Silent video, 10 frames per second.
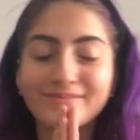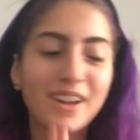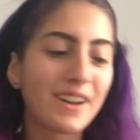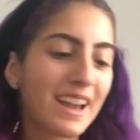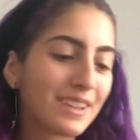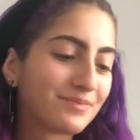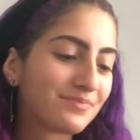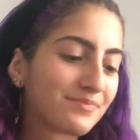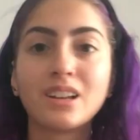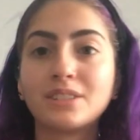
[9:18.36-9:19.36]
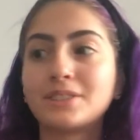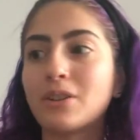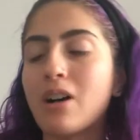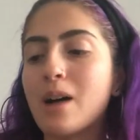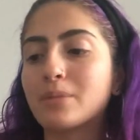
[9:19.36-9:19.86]
Okay, so
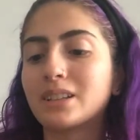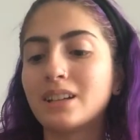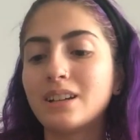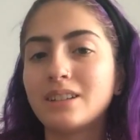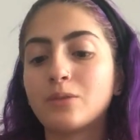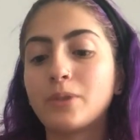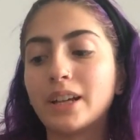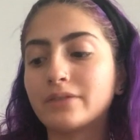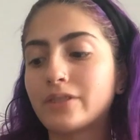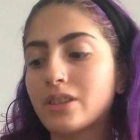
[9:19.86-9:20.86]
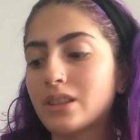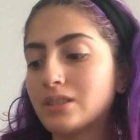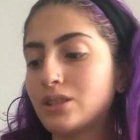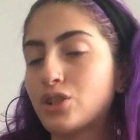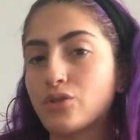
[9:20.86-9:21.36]
I'm gonna wait for this
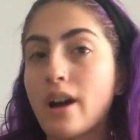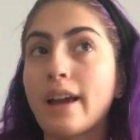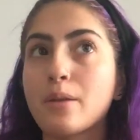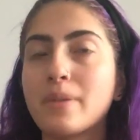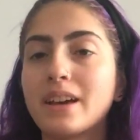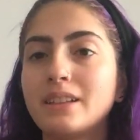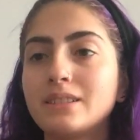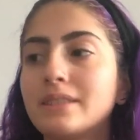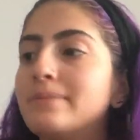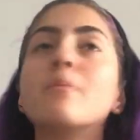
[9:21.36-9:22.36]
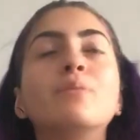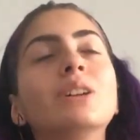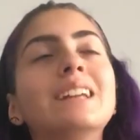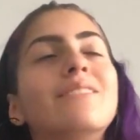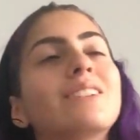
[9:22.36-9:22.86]
to dry a bit,
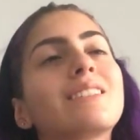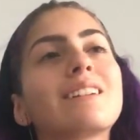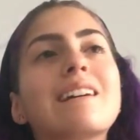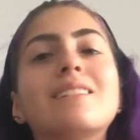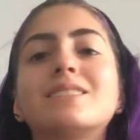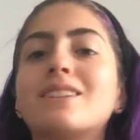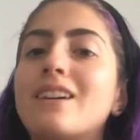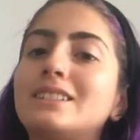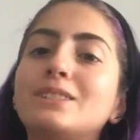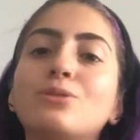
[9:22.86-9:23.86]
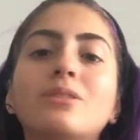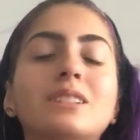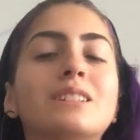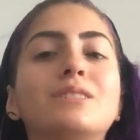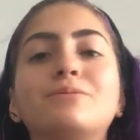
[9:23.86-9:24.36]
put everything else on, and do a
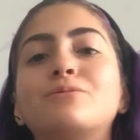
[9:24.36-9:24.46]
little